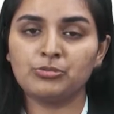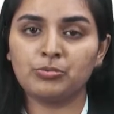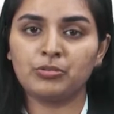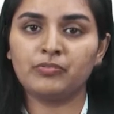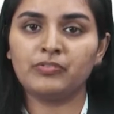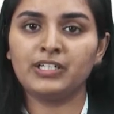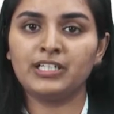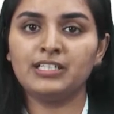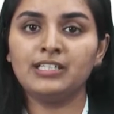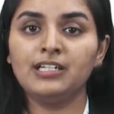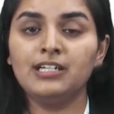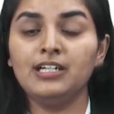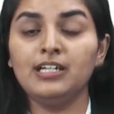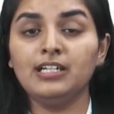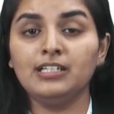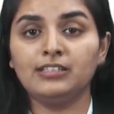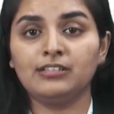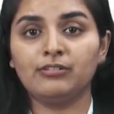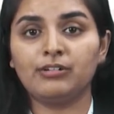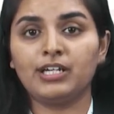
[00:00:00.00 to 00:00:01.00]
provide
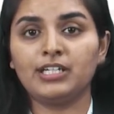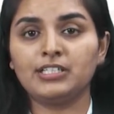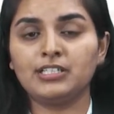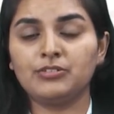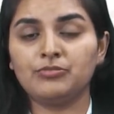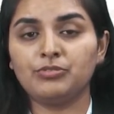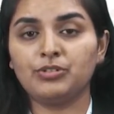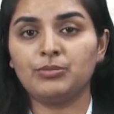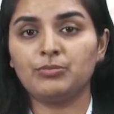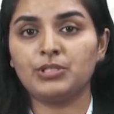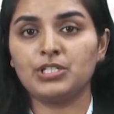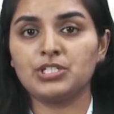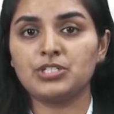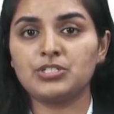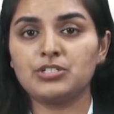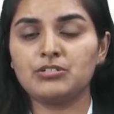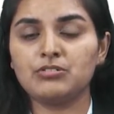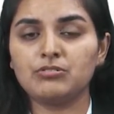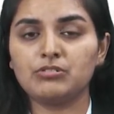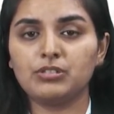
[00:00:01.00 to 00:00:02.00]
the right
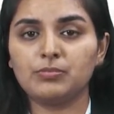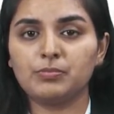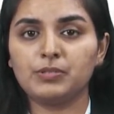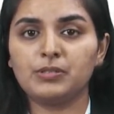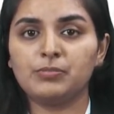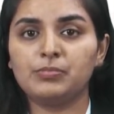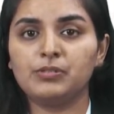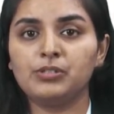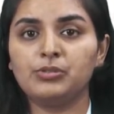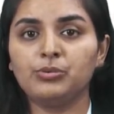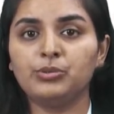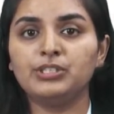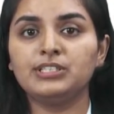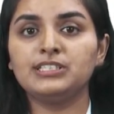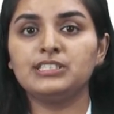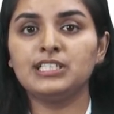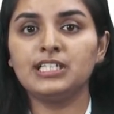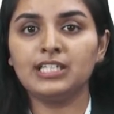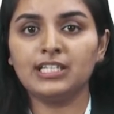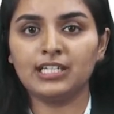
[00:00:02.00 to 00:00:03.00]
information to the people who is
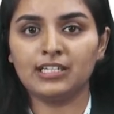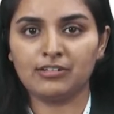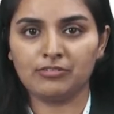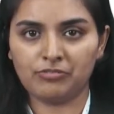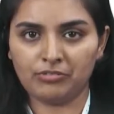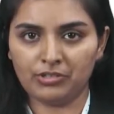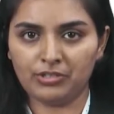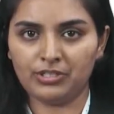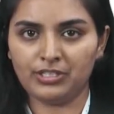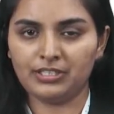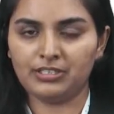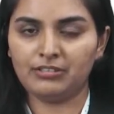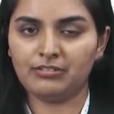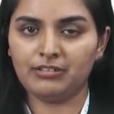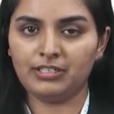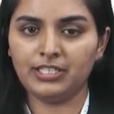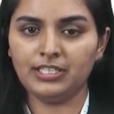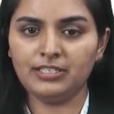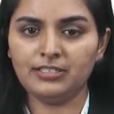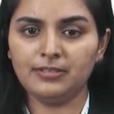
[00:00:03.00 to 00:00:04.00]
seeking for it,
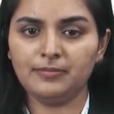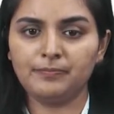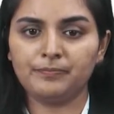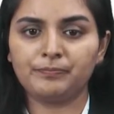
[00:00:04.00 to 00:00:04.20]
right?